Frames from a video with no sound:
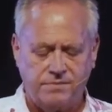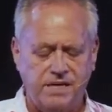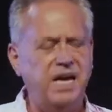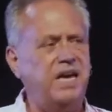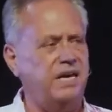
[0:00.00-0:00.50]

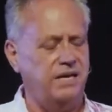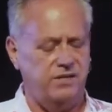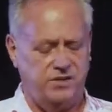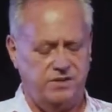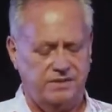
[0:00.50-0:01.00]
he
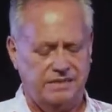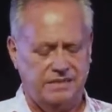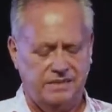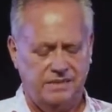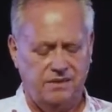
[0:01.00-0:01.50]
is?
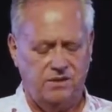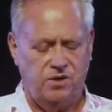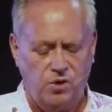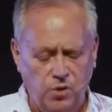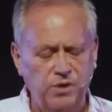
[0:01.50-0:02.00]

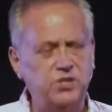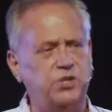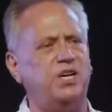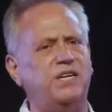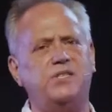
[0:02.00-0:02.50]
Who is
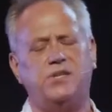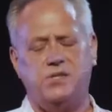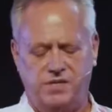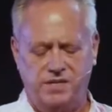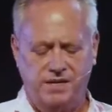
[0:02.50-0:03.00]

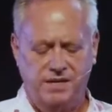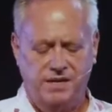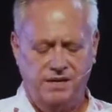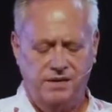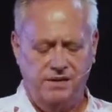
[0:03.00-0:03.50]
Jesus
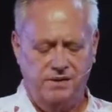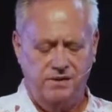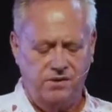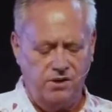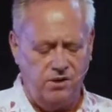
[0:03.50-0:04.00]

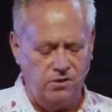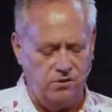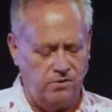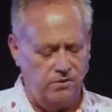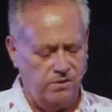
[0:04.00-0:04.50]
to
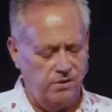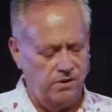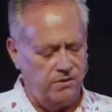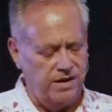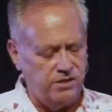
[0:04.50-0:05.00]
you?
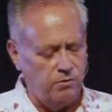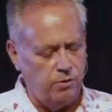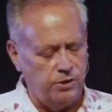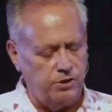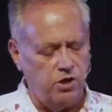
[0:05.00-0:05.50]
Your answer
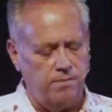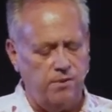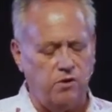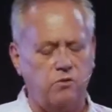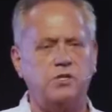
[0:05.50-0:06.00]
will determine
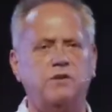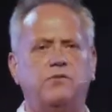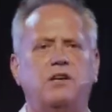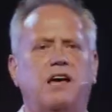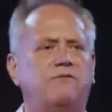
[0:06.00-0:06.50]
the course of
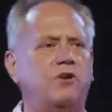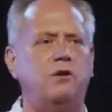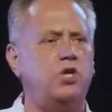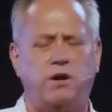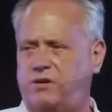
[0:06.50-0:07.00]
your life. No
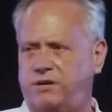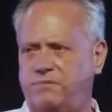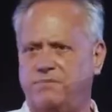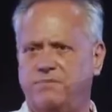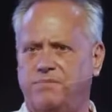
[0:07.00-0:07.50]
joke.
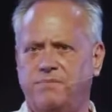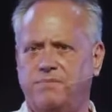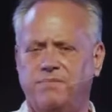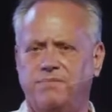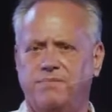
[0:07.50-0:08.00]

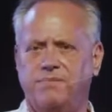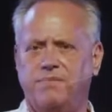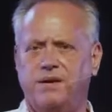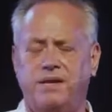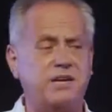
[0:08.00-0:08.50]

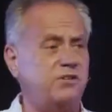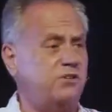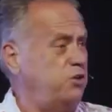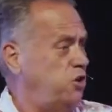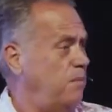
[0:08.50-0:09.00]
It has
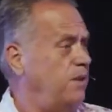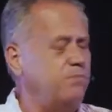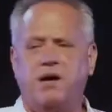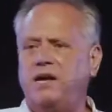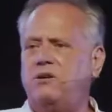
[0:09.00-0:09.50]
determined
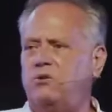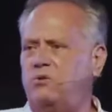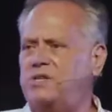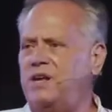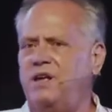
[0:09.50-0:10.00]
my
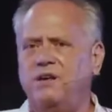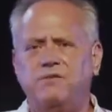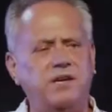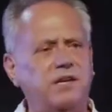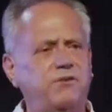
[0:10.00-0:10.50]
course
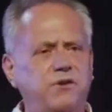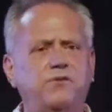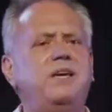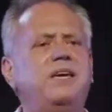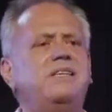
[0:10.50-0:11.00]
for nearly
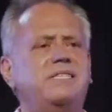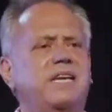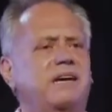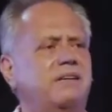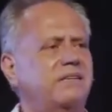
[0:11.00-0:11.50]
50 years
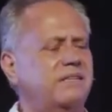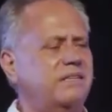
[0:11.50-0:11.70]
now